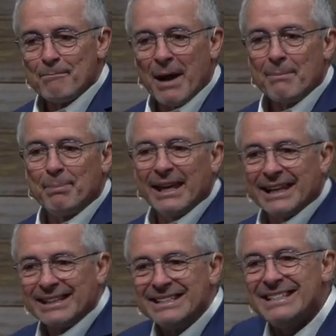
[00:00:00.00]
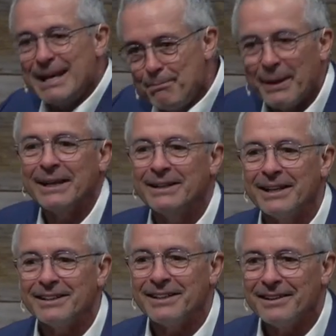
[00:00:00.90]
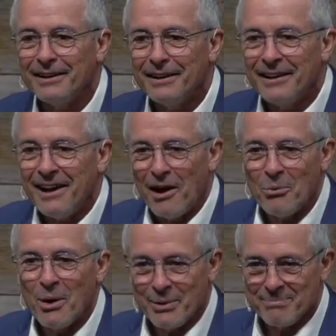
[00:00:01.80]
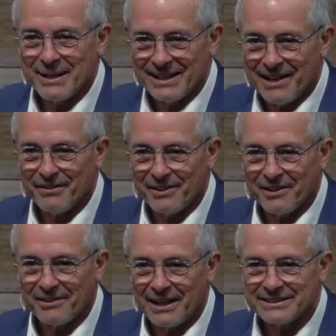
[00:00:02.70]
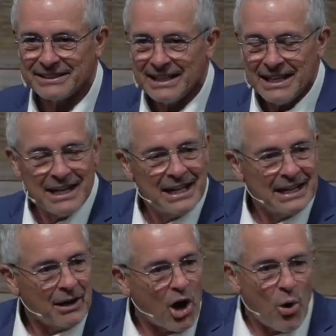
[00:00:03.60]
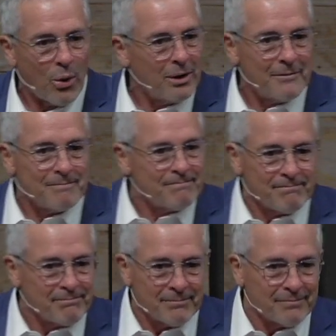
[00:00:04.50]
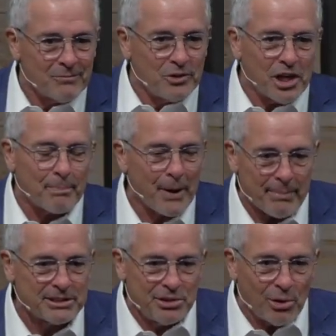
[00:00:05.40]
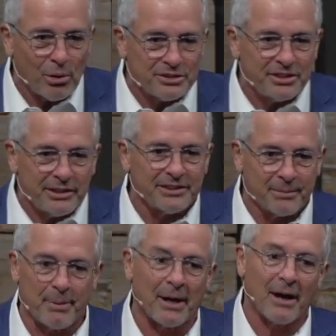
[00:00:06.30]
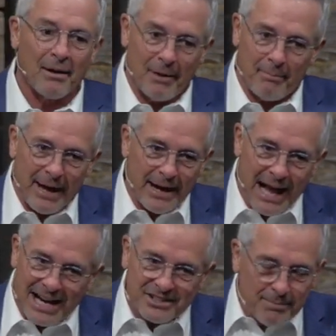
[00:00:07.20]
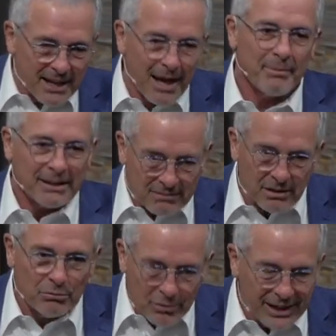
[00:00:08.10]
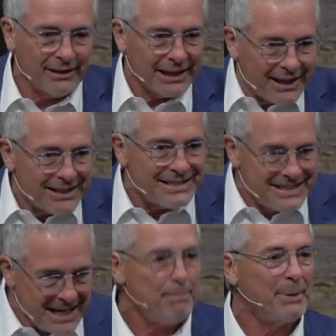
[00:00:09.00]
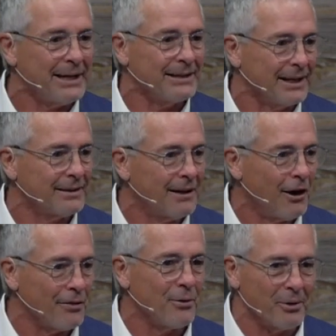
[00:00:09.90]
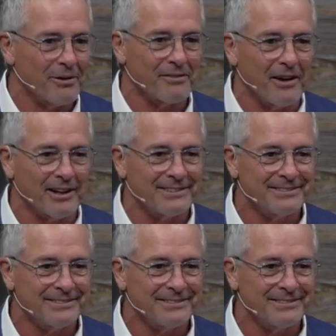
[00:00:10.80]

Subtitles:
by being dependent on what we've been given on Christ. Oh, you could probably do a whole series about actually becoming really dependent on the Word of God.